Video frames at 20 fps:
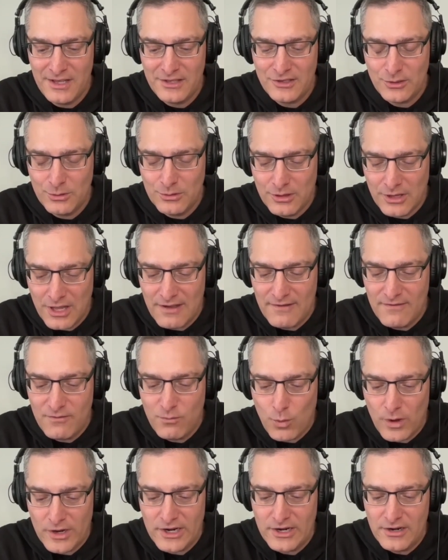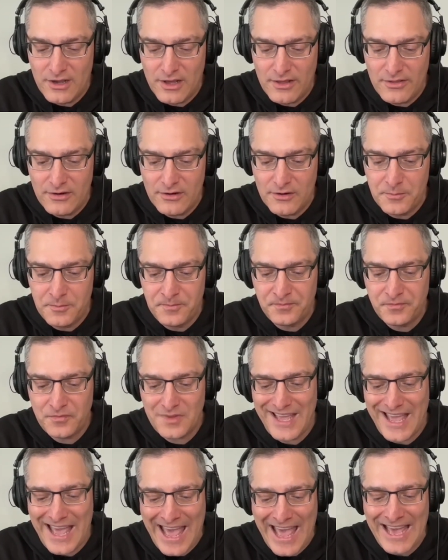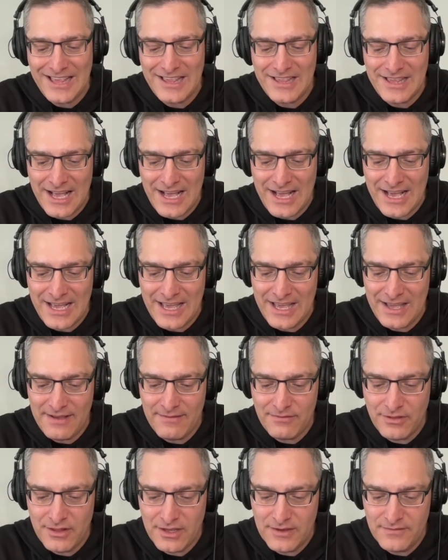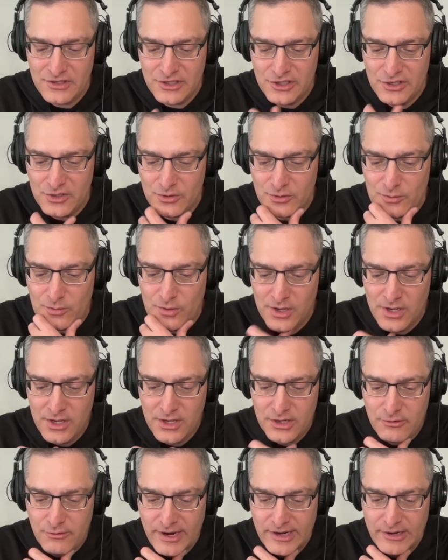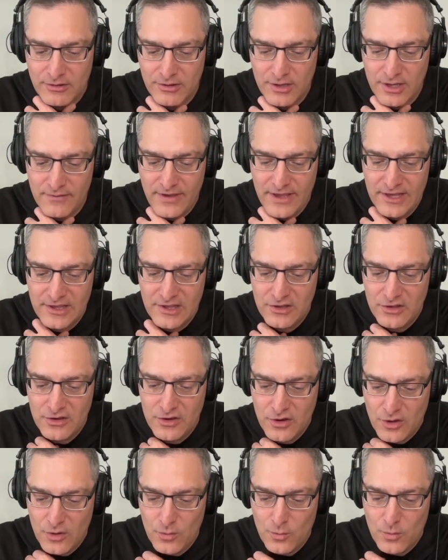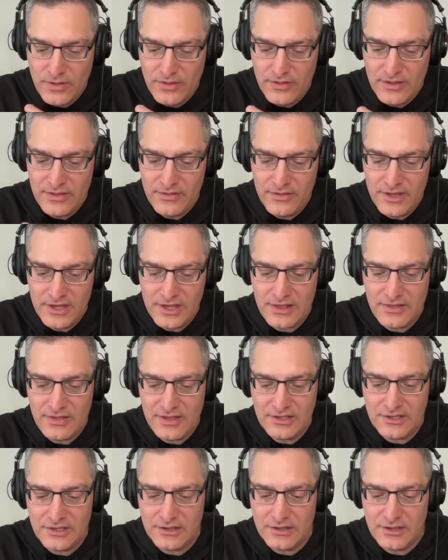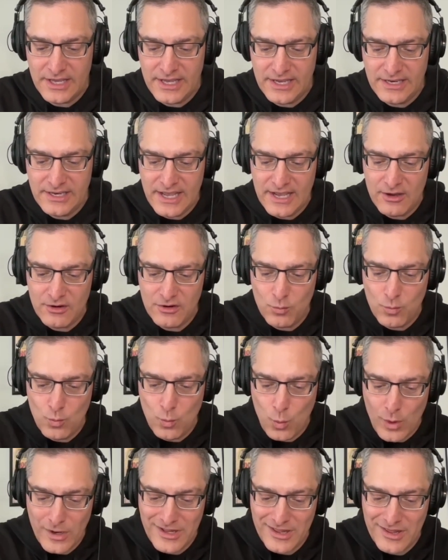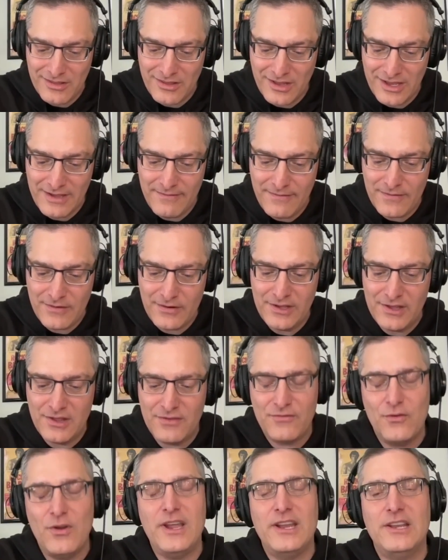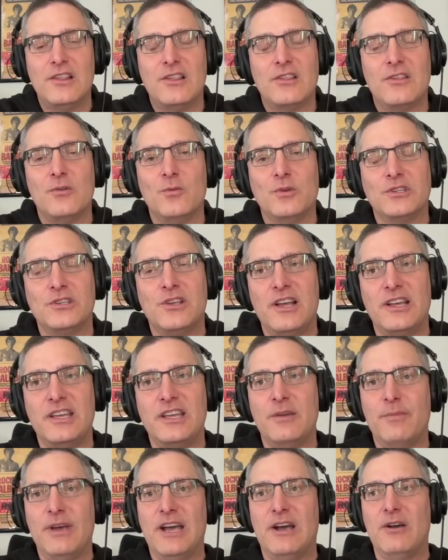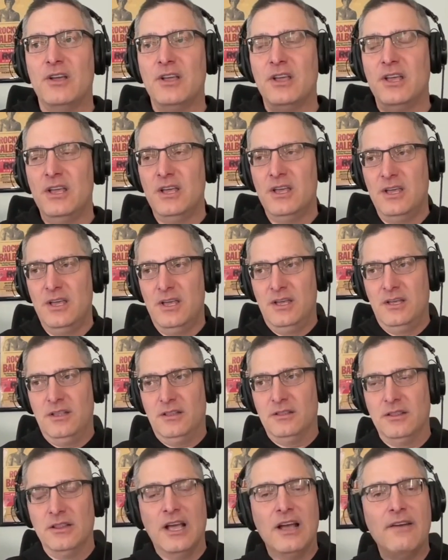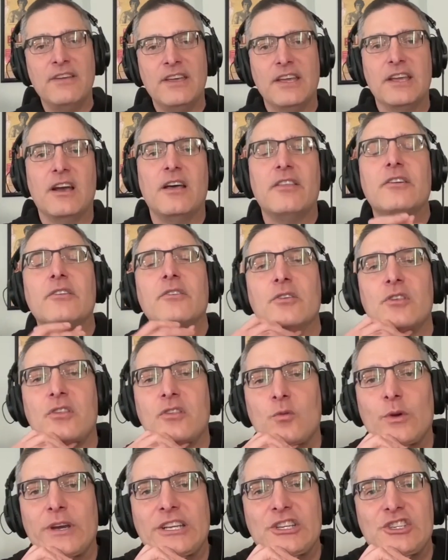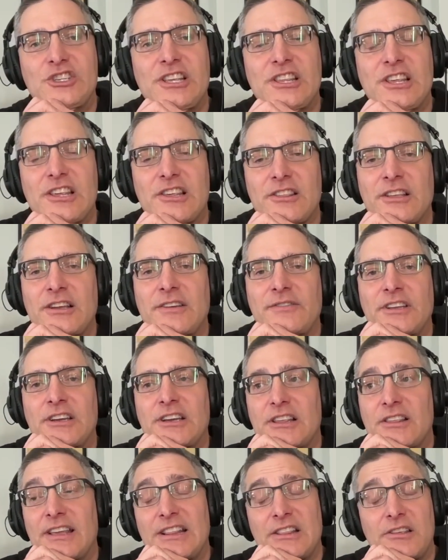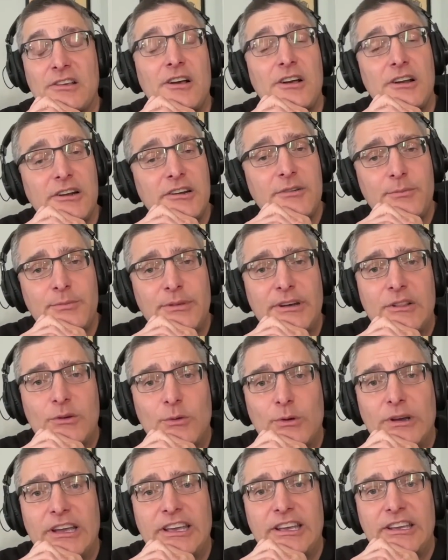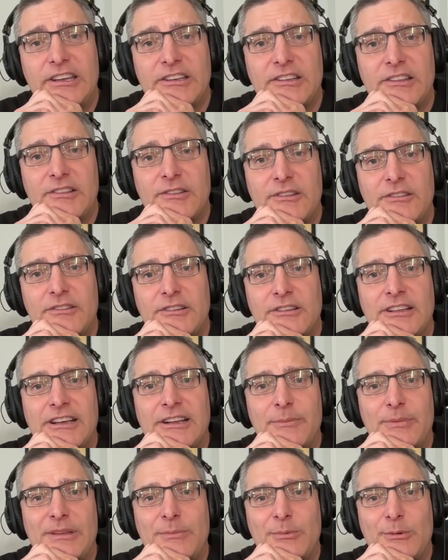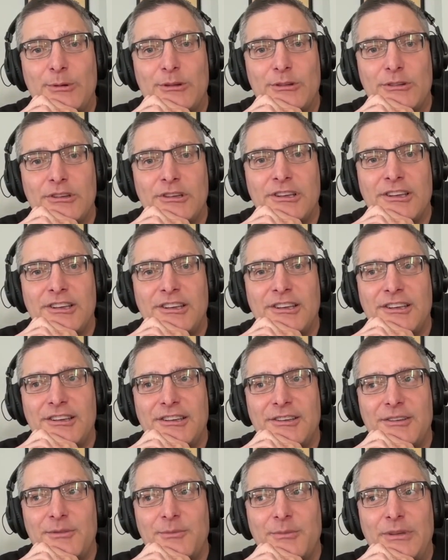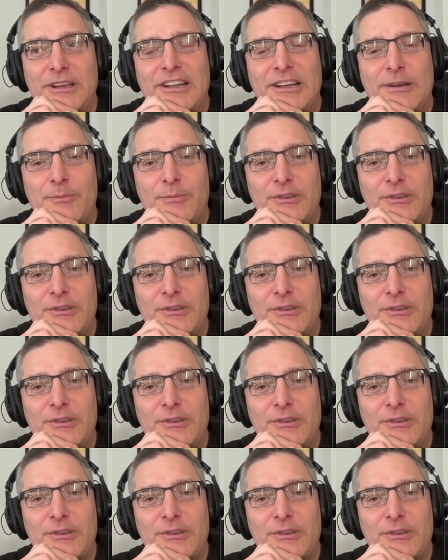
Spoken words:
love one another as I have loved you. Greater love has no one than this, than to lay down one's life for his friends. So we're talking about loving others the way Jesus loved us. That's hard, by the way, because a lot of people may not